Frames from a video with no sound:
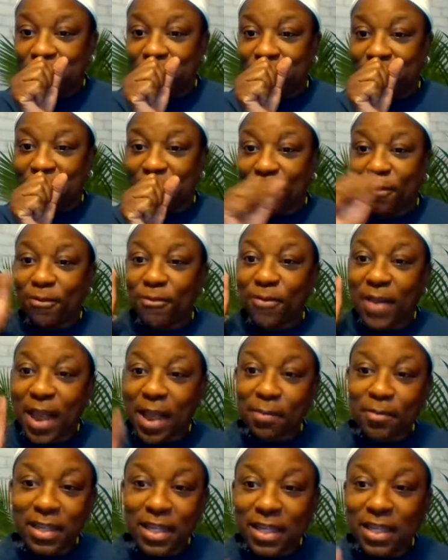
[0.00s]
your
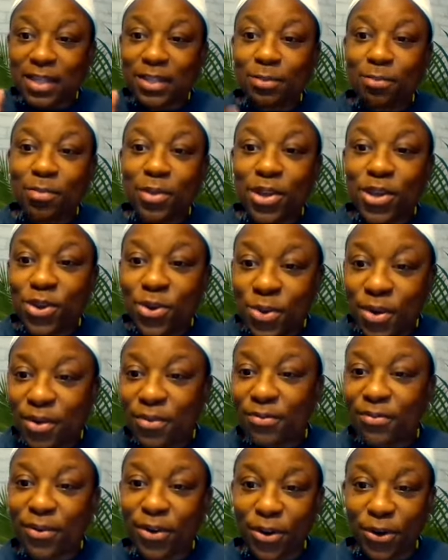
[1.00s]
family is
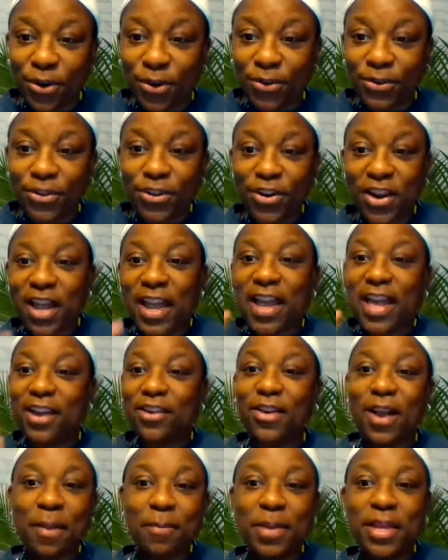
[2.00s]
beautiful. Your
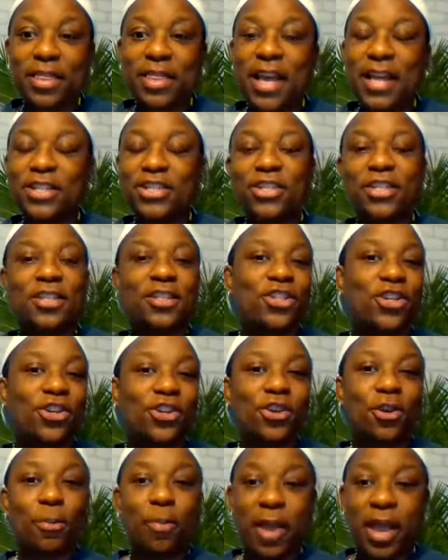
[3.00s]
header, I mean, that just
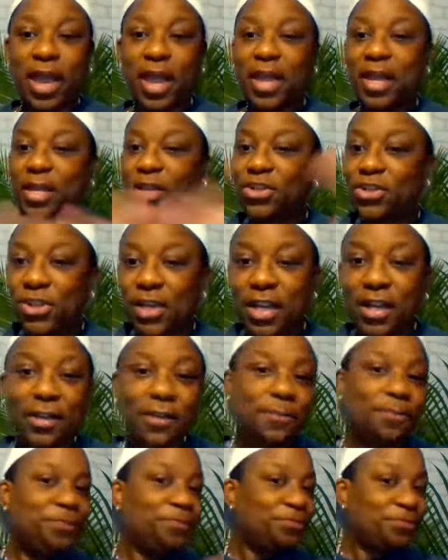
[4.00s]
took your page
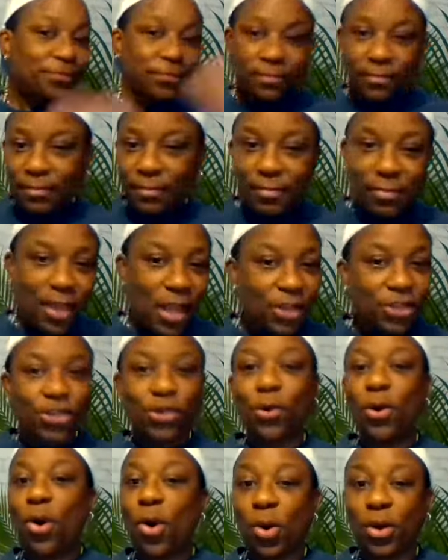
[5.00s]

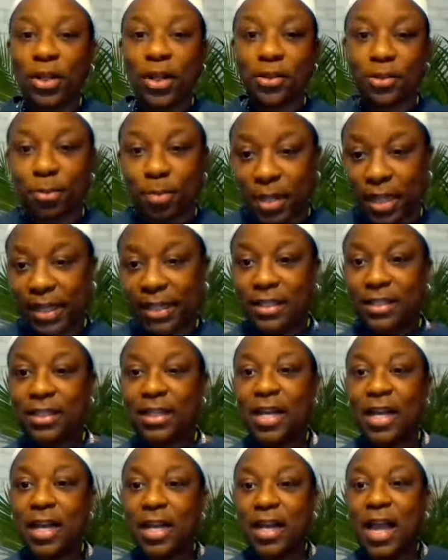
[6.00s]
to a whole other
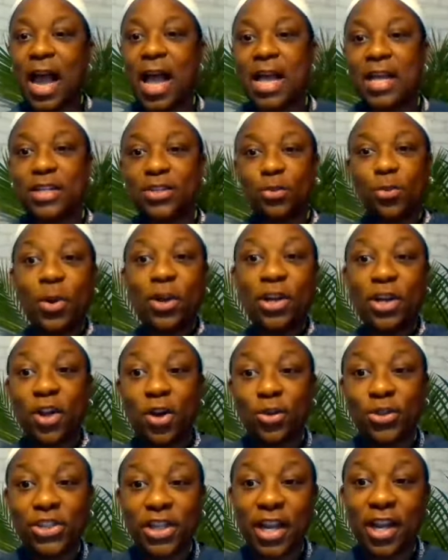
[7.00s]
place. Guys, you want to
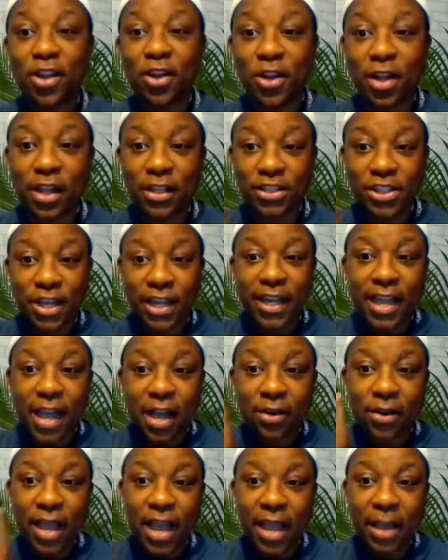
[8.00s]
go check check
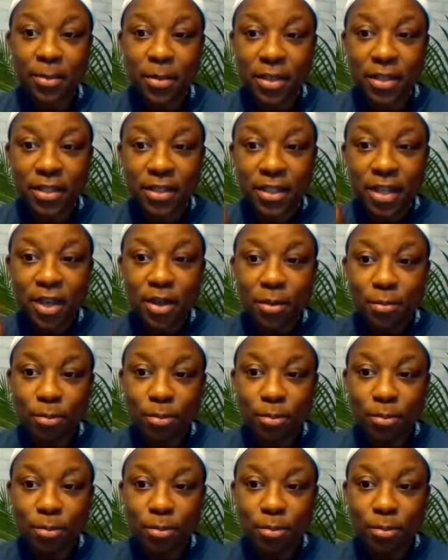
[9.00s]
out Amos